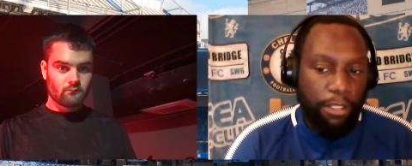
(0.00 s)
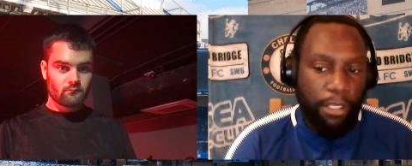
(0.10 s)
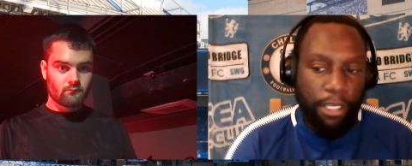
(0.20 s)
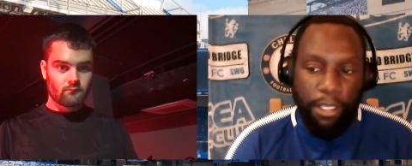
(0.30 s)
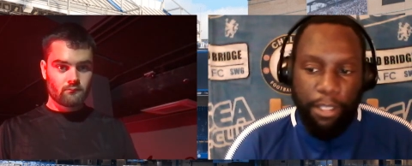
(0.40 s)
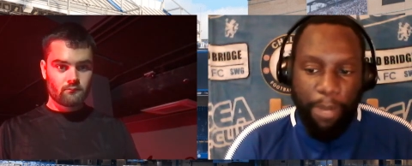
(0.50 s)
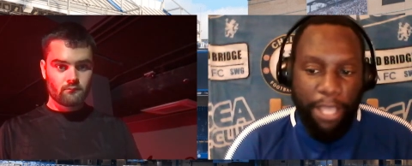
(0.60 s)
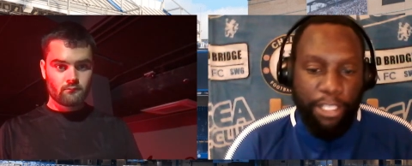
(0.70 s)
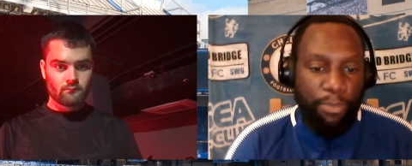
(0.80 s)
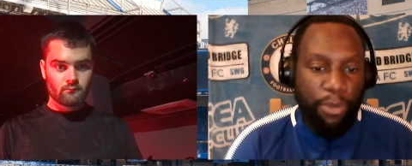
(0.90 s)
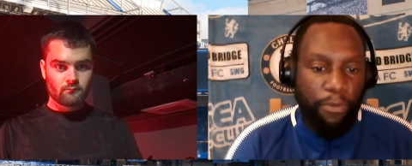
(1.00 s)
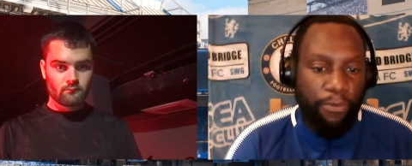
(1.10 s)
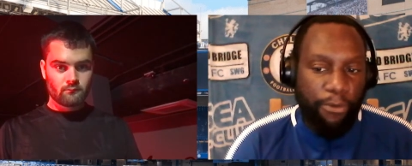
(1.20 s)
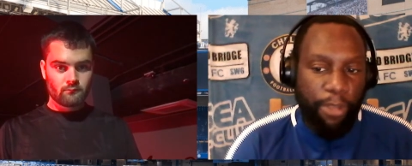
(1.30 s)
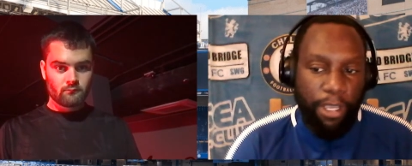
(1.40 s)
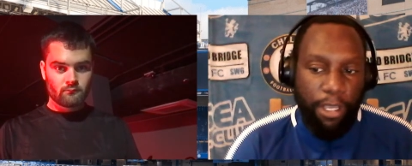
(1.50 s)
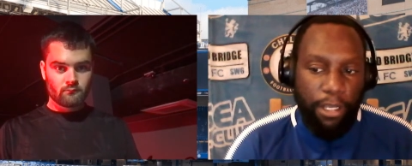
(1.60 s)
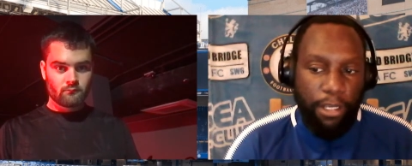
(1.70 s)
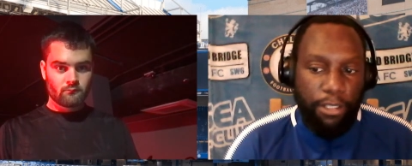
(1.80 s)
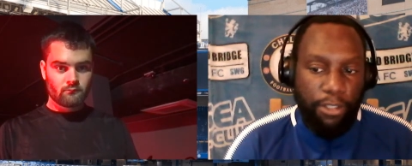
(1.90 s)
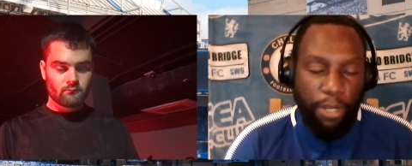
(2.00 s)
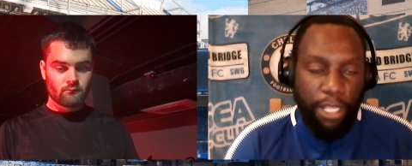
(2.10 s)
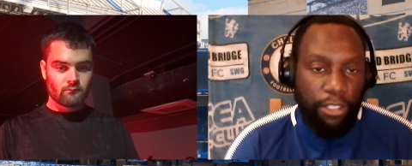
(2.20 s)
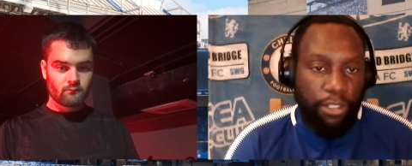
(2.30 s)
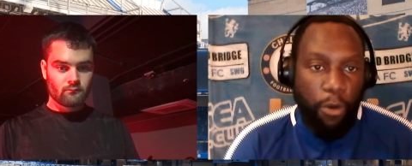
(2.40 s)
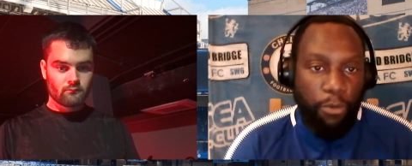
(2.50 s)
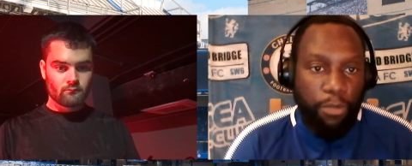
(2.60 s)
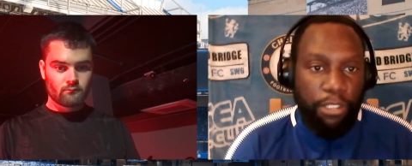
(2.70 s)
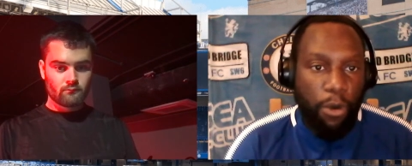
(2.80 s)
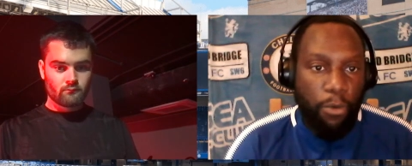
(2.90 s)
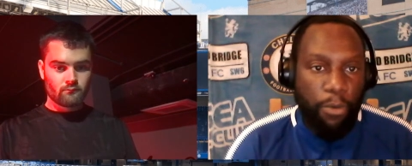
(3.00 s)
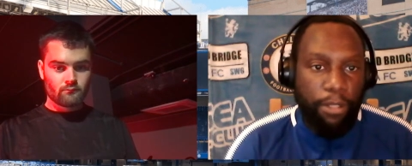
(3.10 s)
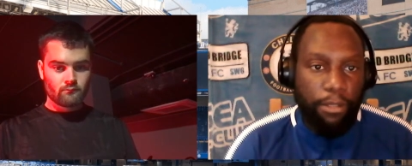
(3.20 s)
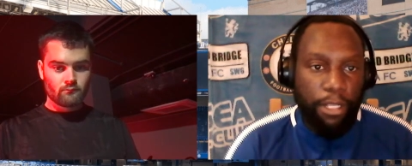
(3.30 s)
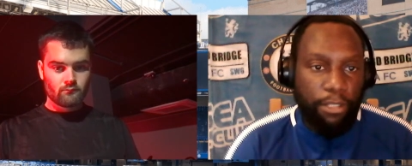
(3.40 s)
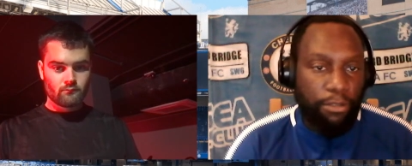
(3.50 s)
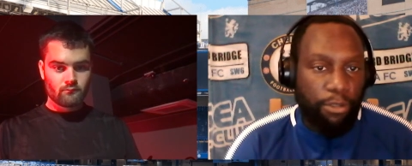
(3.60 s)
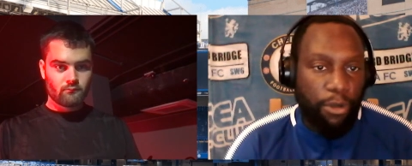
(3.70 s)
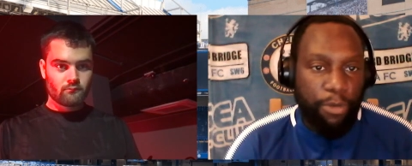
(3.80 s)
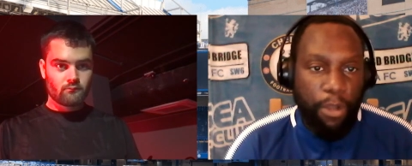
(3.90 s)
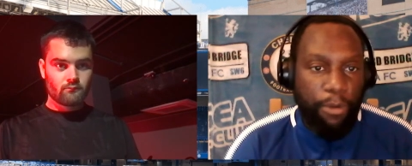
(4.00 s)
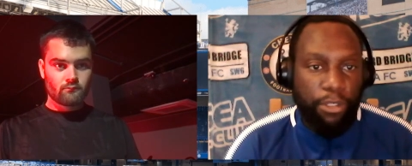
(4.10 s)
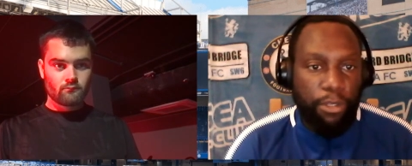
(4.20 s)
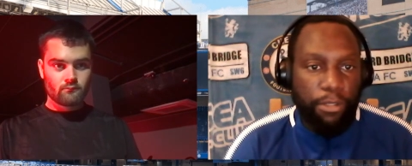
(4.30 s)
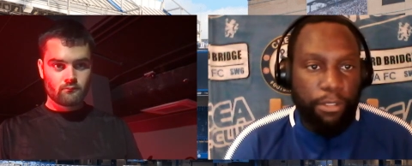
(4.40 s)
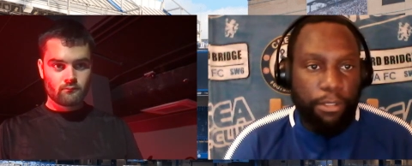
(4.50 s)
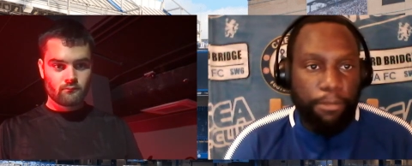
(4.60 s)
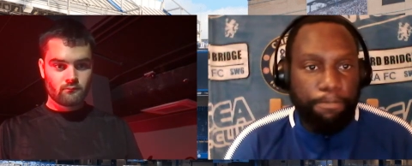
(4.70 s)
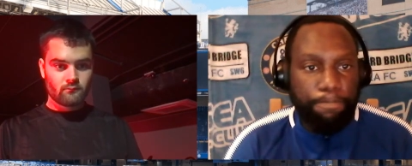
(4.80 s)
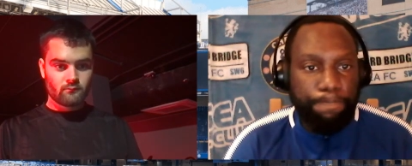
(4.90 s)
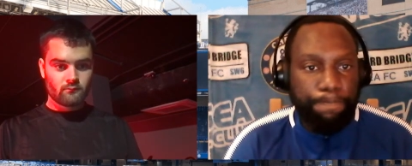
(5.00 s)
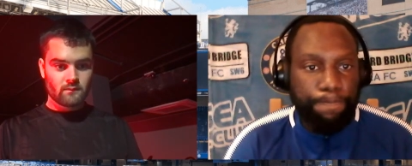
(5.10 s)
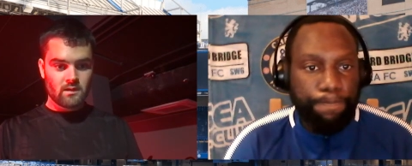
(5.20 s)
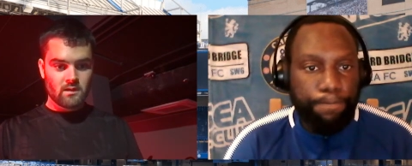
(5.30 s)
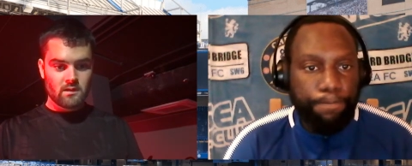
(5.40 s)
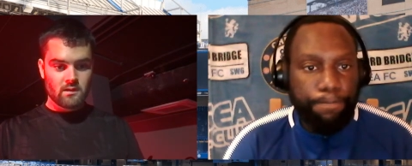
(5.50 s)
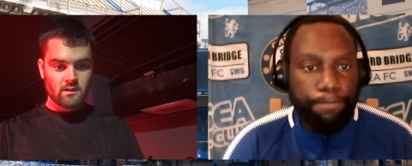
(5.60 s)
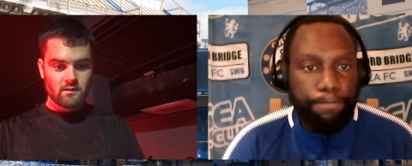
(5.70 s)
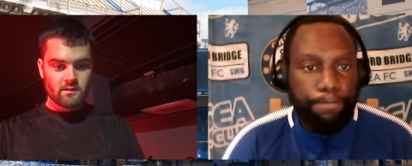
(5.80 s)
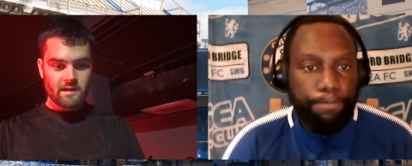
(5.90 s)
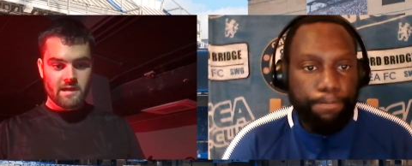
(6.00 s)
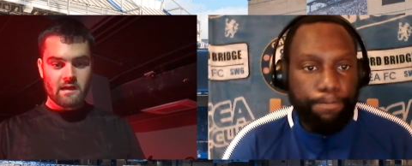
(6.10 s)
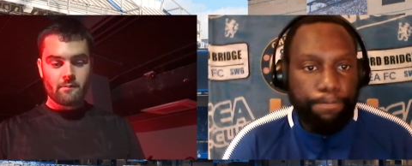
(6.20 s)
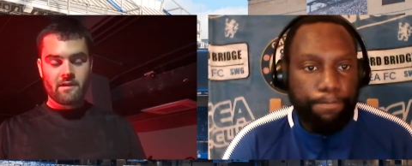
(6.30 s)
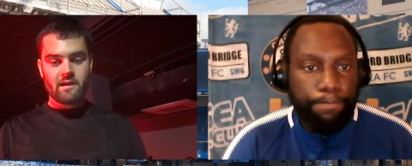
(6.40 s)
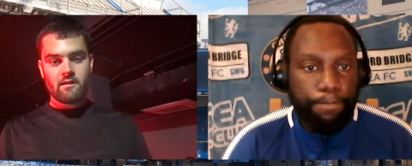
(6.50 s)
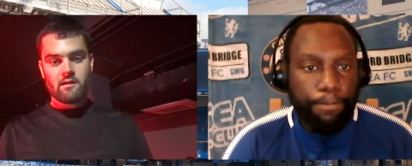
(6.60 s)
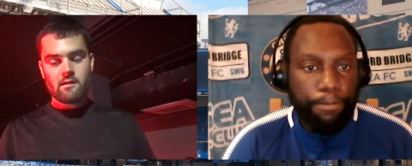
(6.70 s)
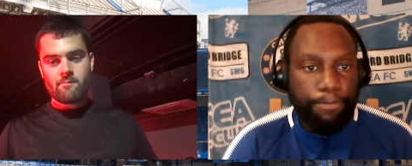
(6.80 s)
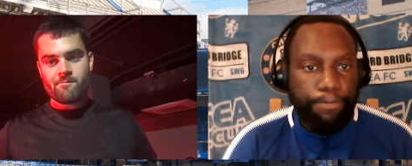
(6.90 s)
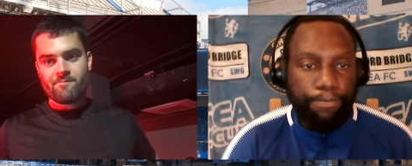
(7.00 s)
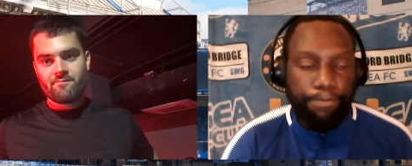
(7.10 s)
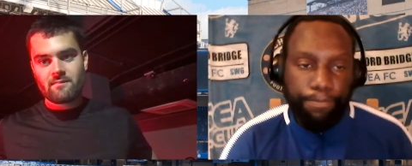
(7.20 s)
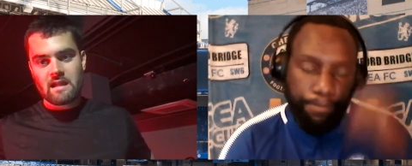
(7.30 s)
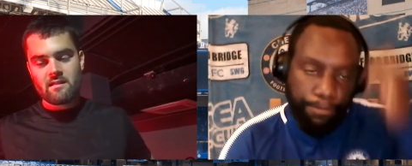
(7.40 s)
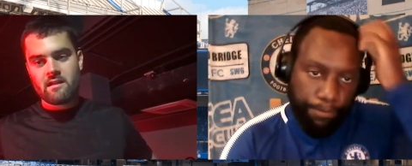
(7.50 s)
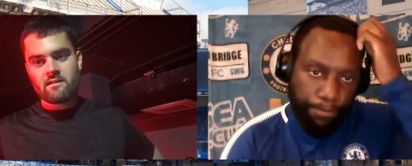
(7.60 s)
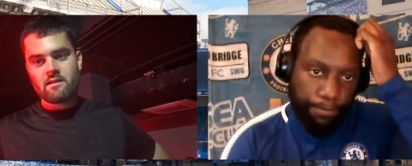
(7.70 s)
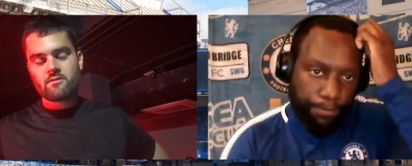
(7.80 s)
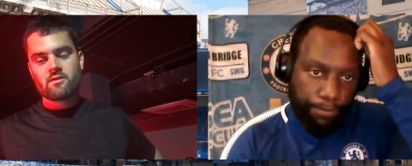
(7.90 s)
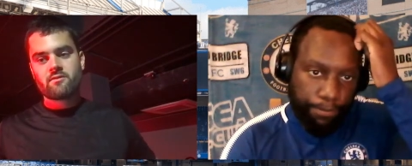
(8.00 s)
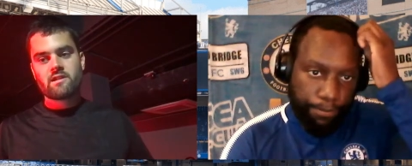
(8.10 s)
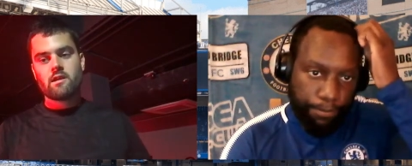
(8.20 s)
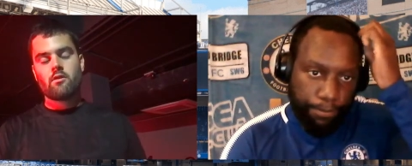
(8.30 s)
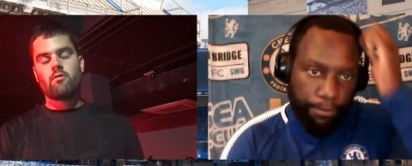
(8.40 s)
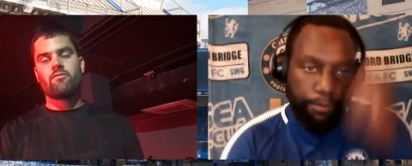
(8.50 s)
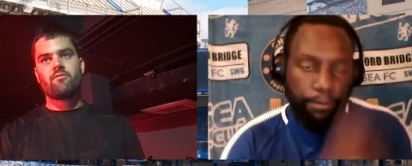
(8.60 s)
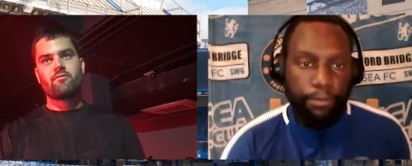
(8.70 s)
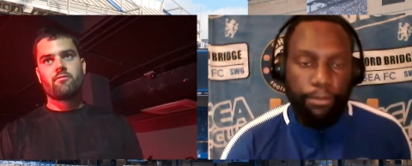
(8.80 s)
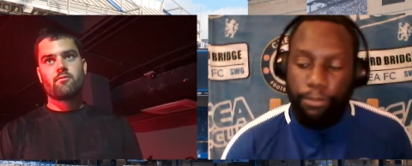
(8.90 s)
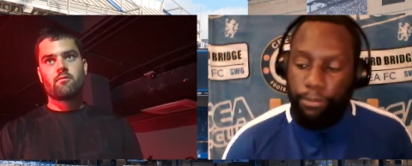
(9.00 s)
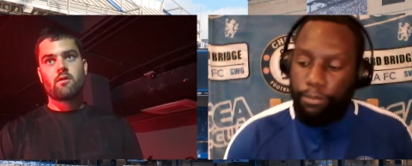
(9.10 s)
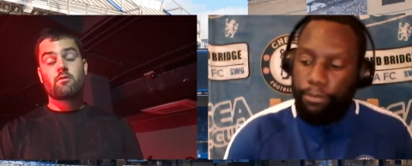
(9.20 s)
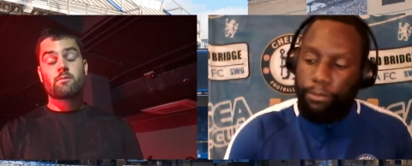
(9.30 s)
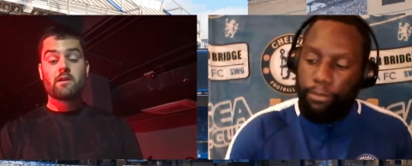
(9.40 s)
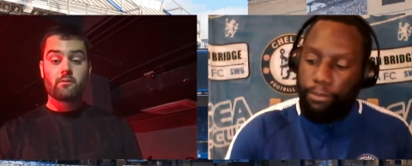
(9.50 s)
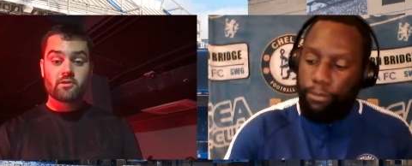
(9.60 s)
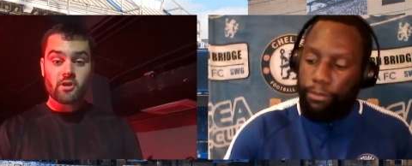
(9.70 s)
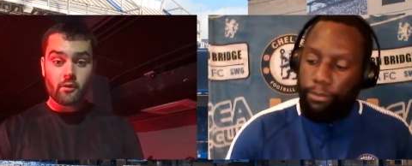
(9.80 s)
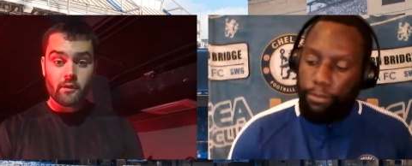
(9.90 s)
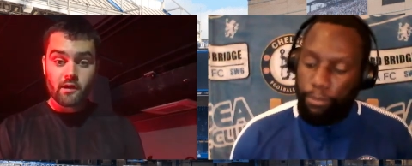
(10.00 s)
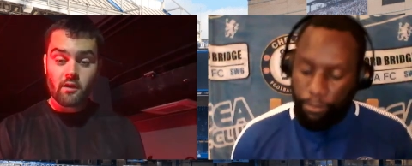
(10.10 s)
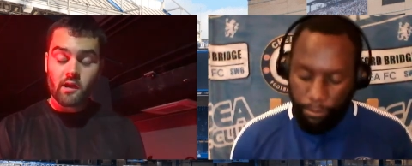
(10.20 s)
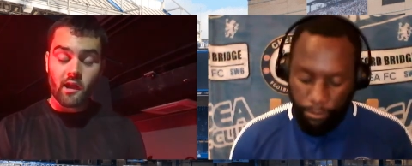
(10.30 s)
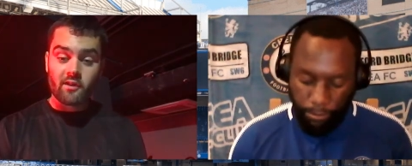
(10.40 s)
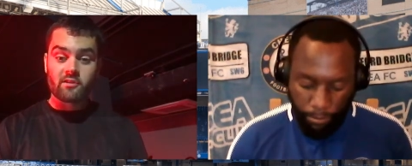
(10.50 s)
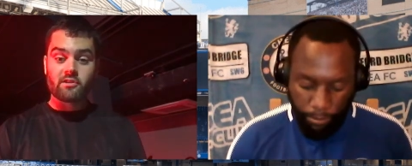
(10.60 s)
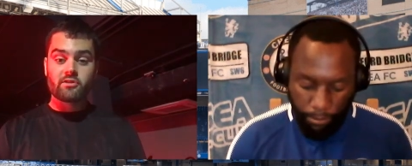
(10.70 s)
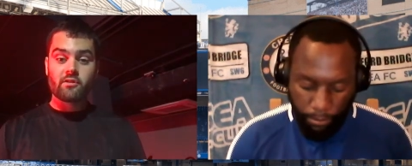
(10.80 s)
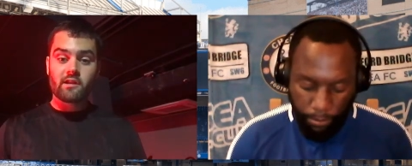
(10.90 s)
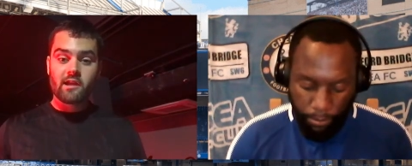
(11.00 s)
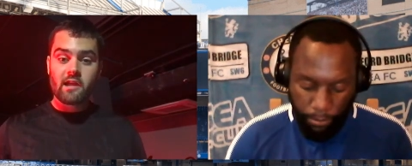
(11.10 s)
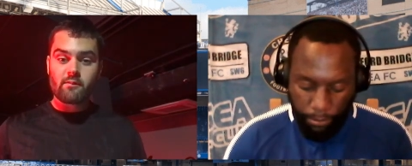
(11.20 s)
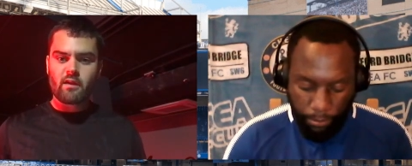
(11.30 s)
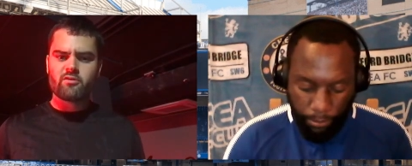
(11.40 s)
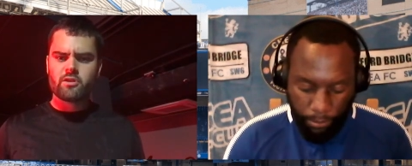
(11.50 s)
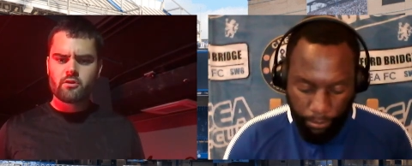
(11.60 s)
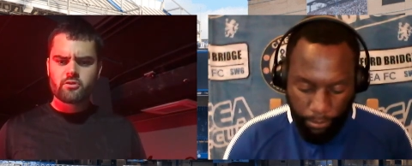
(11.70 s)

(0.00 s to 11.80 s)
Speaker 1: the the players are built for it. So let's just go. Let's go and win. Let's just go and win. No excuses.
Speaker 2: Yeah, I mean, um, there was obviously a lot of I was speaking with Joey Knight actually during the game. Kev, do you know do